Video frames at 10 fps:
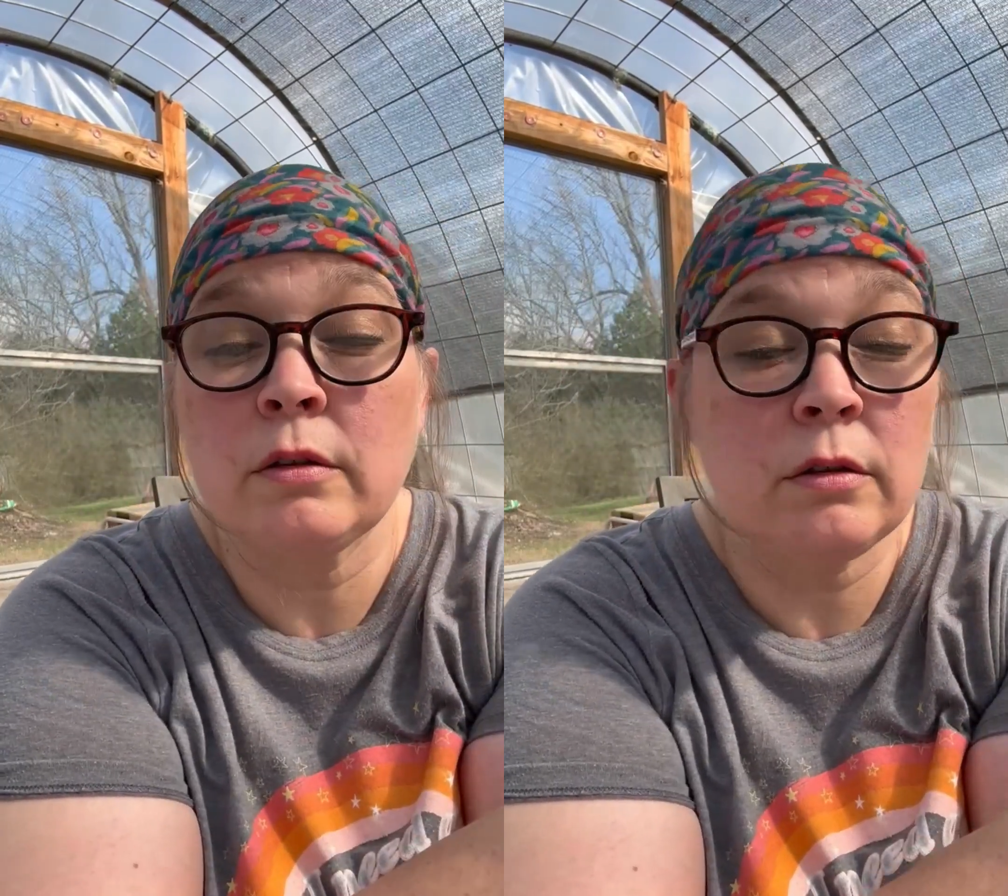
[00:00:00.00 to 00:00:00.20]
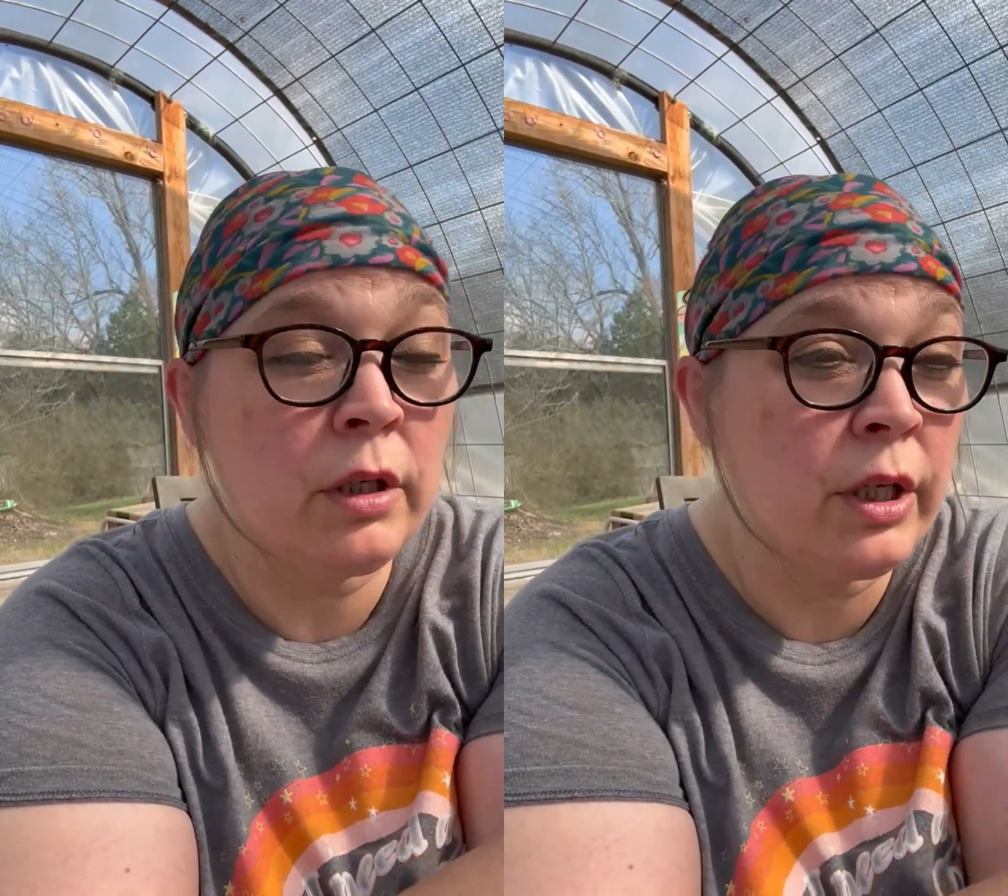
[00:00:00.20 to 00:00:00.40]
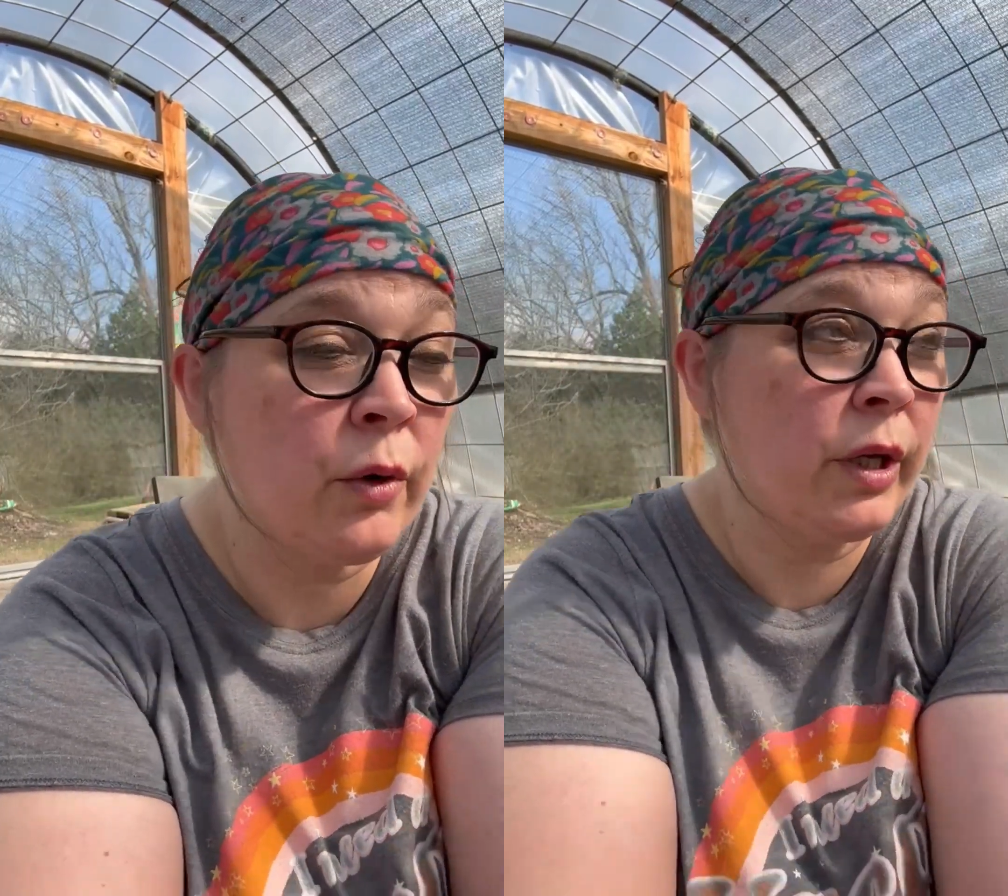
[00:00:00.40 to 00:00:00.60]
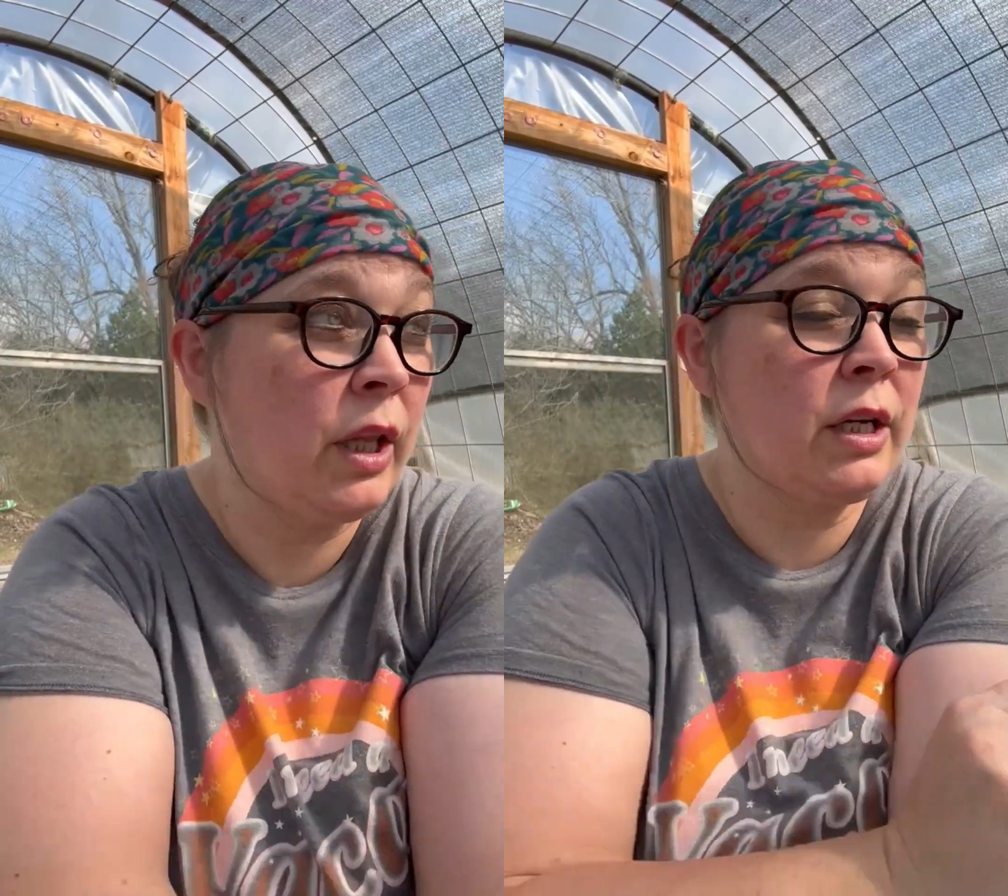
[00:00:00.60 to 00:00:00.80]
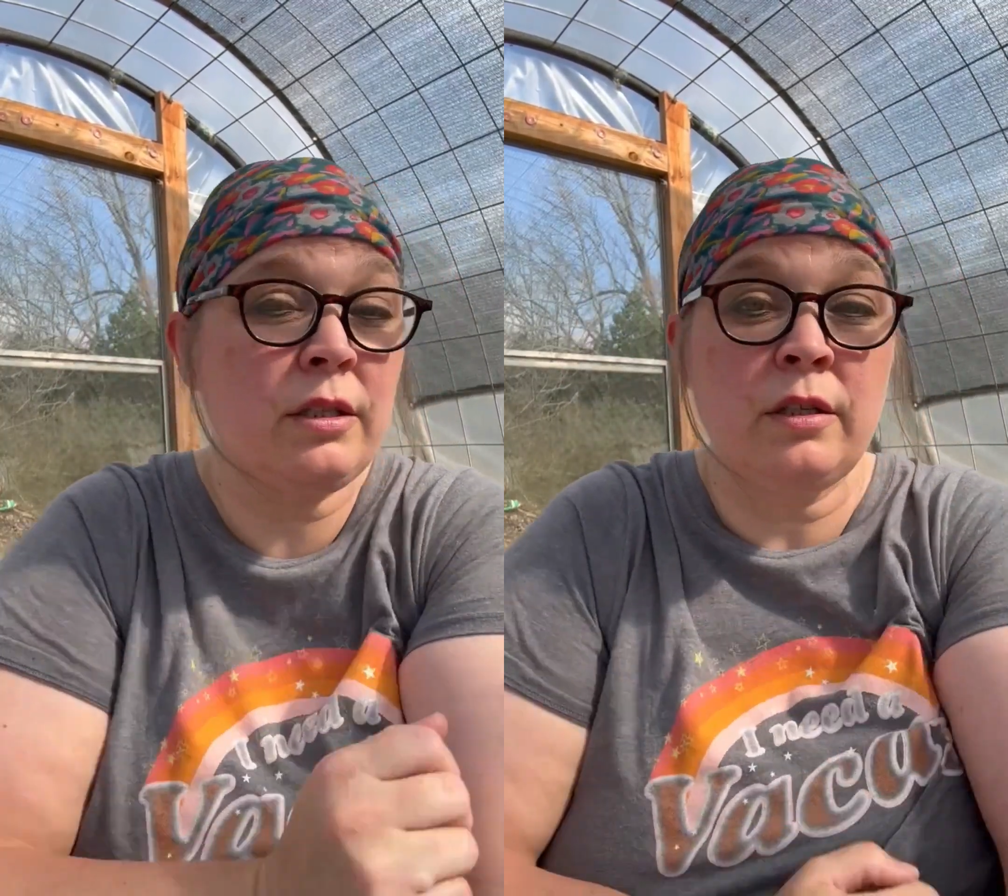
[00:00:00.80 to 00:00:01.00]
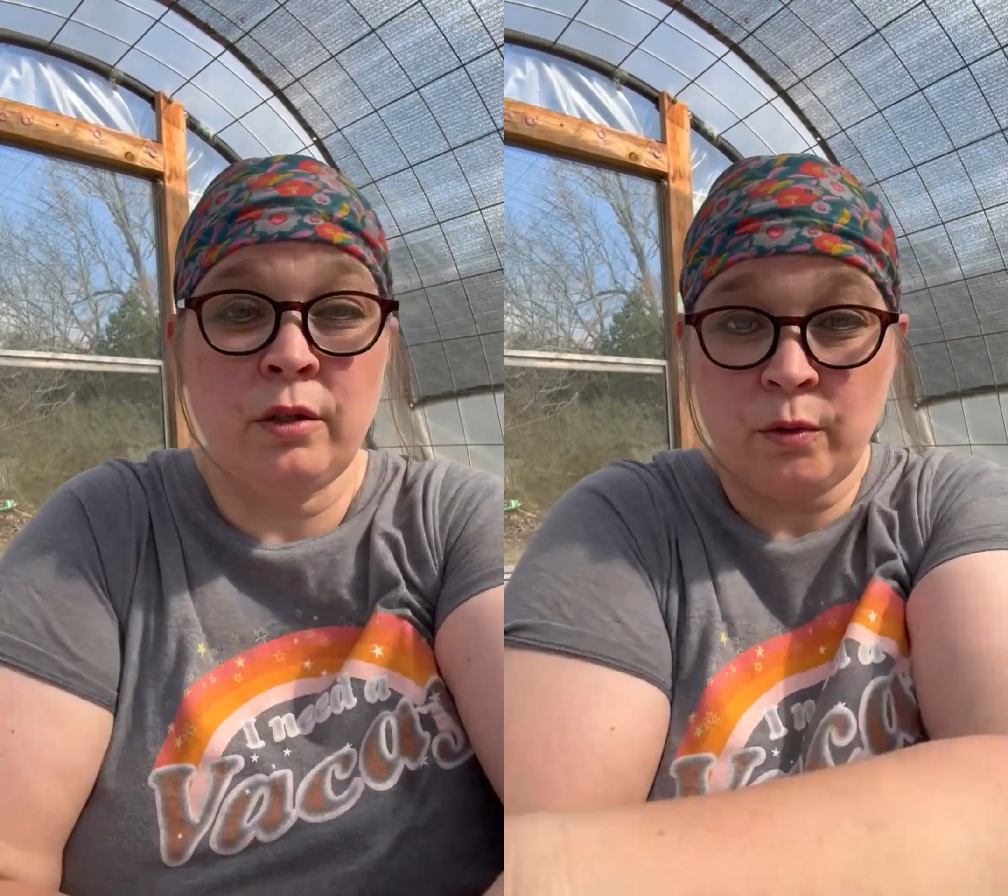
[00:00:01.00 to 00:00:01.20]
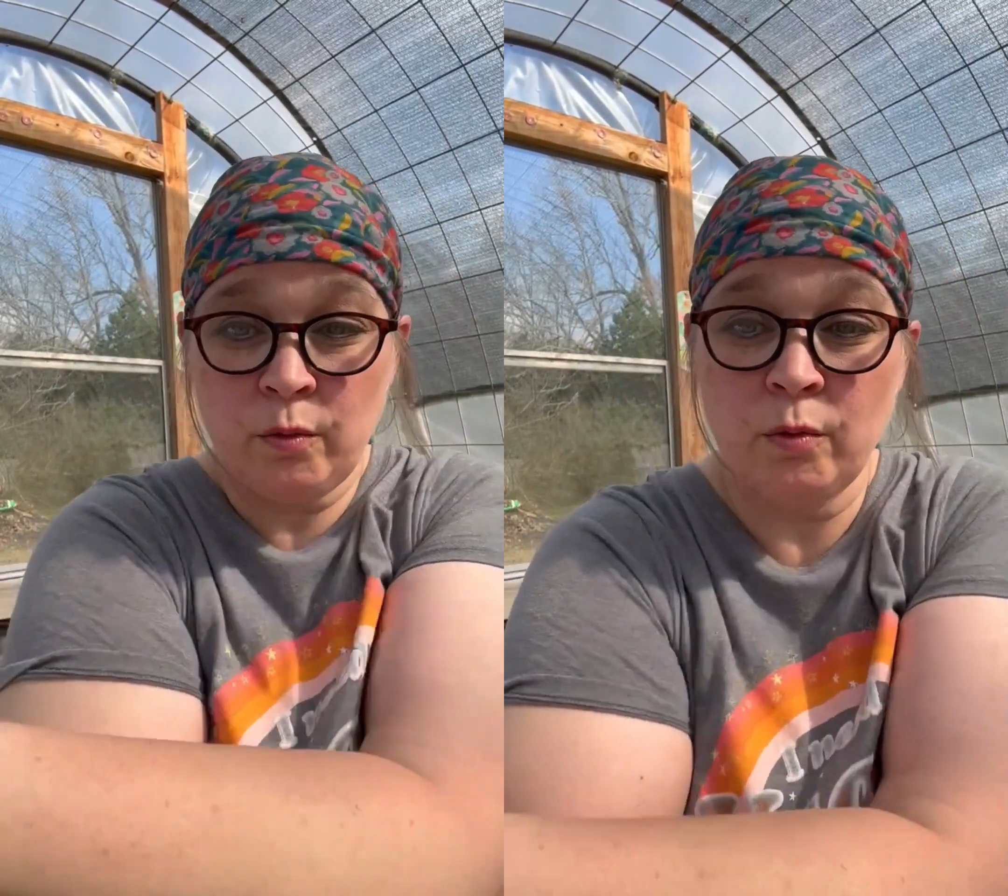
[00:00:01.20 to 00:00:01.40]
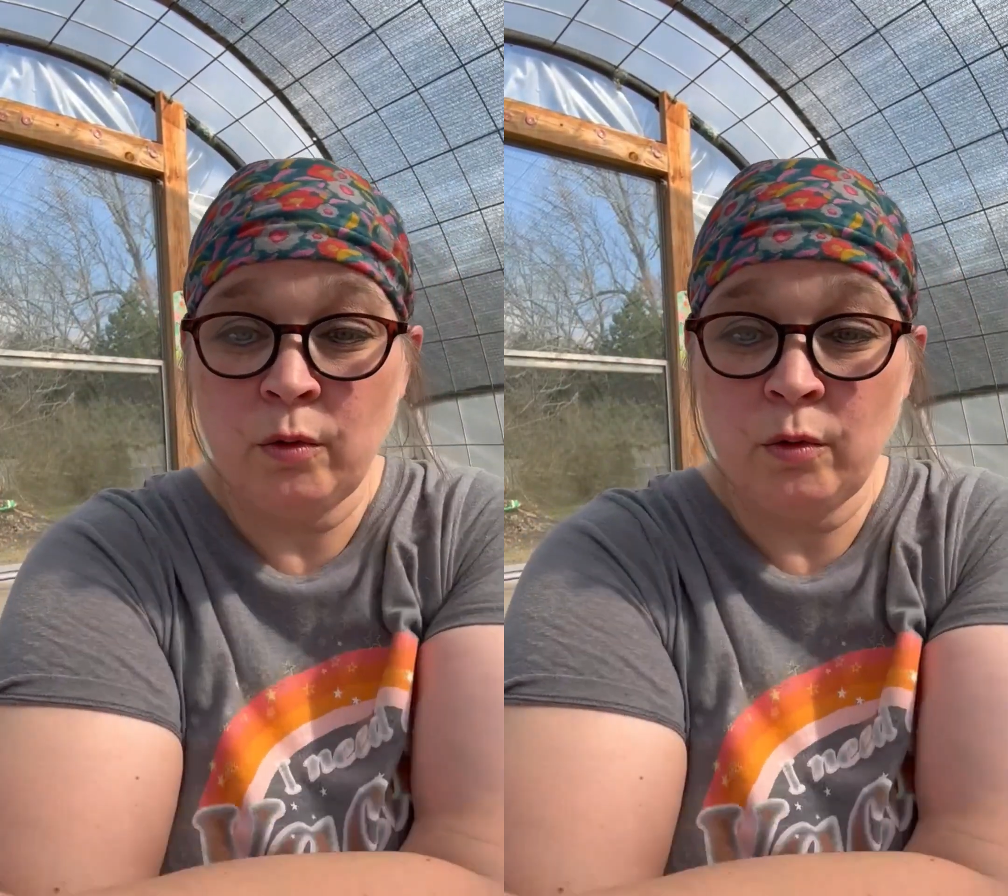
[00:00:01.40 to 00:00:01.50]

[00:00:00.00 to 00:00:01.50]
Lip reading: He likes to do